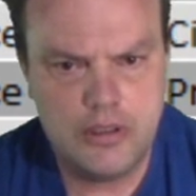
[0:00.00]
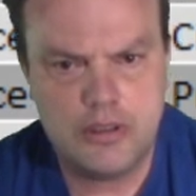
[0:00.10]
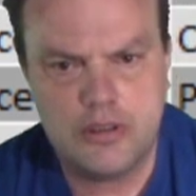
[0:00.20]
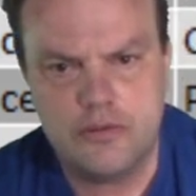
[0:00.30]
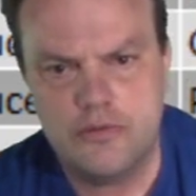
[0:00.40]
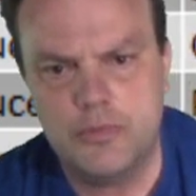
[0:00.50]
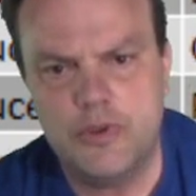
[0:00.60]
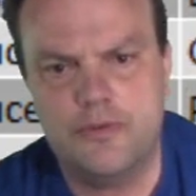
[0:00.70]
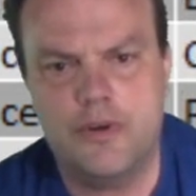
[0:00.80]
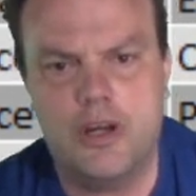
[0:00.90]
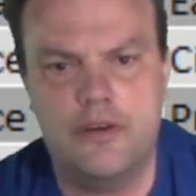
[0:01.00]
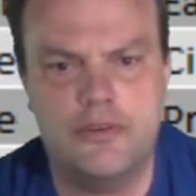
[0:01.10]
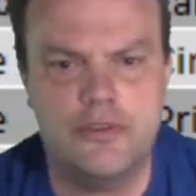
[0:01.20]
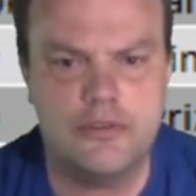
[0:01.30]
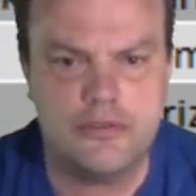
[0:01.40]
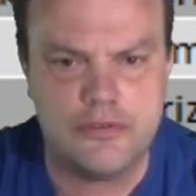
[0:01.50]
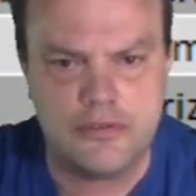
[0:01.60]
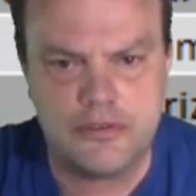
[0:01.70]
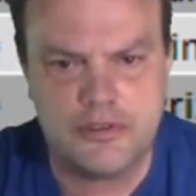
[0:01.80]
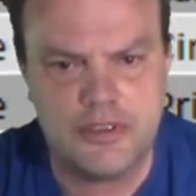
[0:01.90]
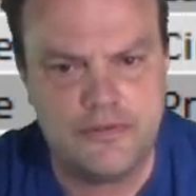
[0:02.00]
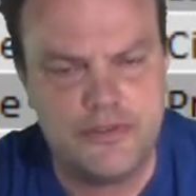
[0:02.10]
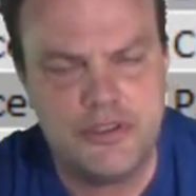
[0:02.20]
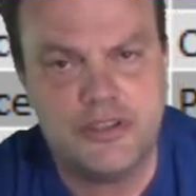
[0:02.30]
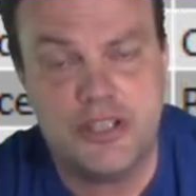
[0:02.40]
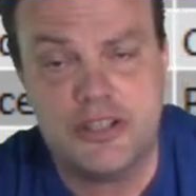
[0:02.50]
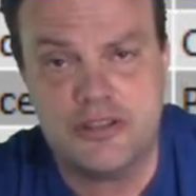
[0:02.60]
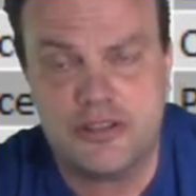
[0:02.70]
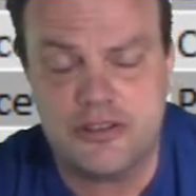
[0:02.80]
giving me 576